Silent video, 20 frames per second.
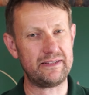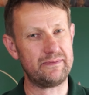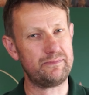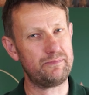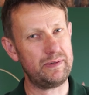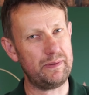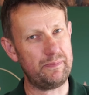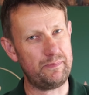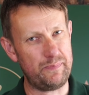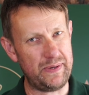are
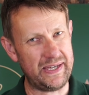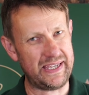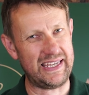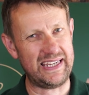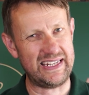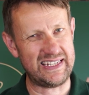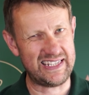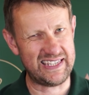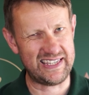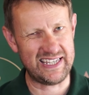big
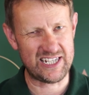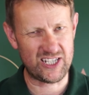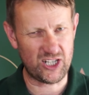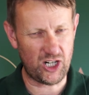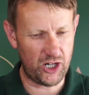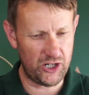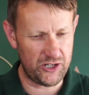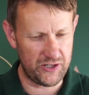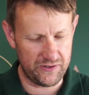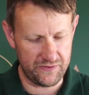into this
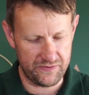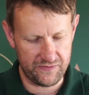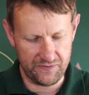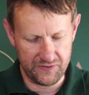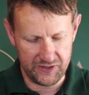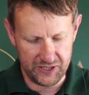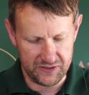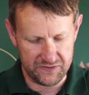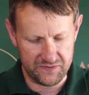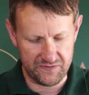kind of
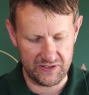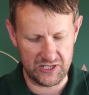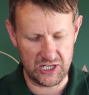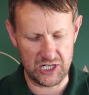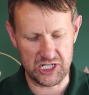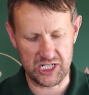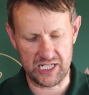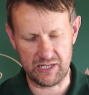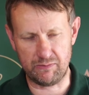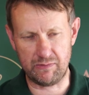
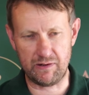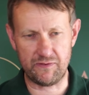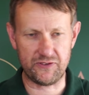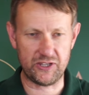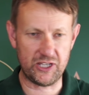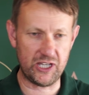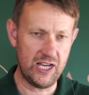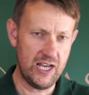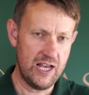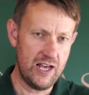finishing with
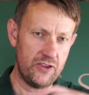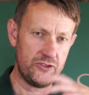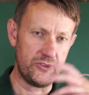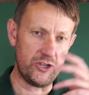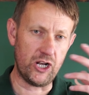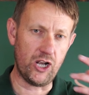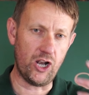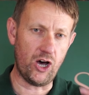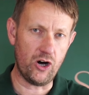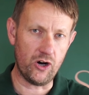the
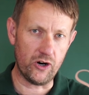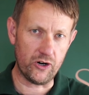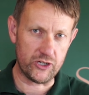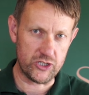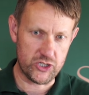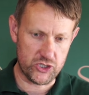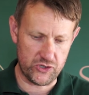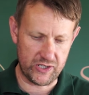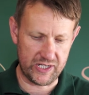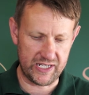longer
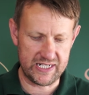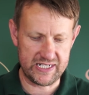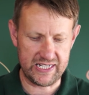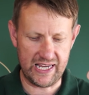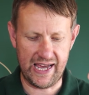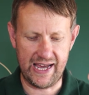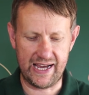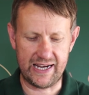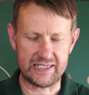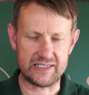trigger
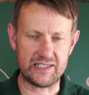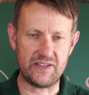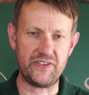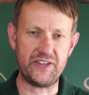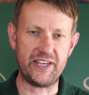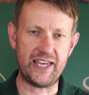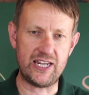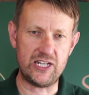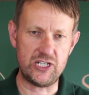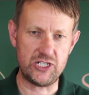tangs and
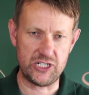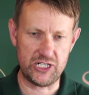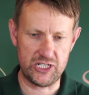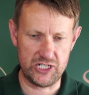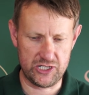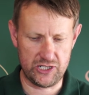the engine